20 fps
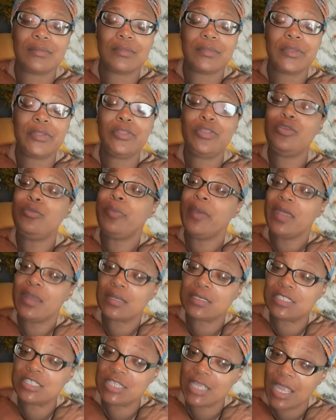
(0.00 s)
You better
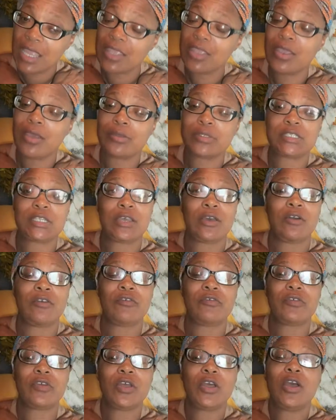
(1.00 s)
check yourself
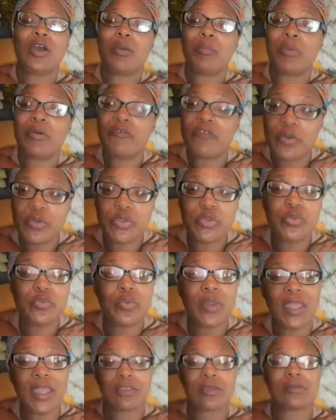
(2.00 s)
before you
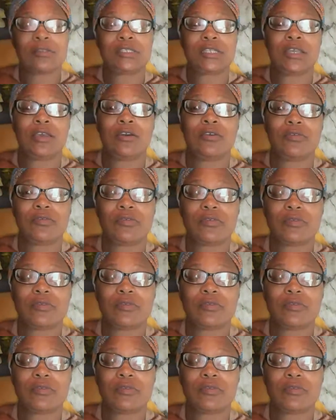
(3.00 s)
wreck yourself.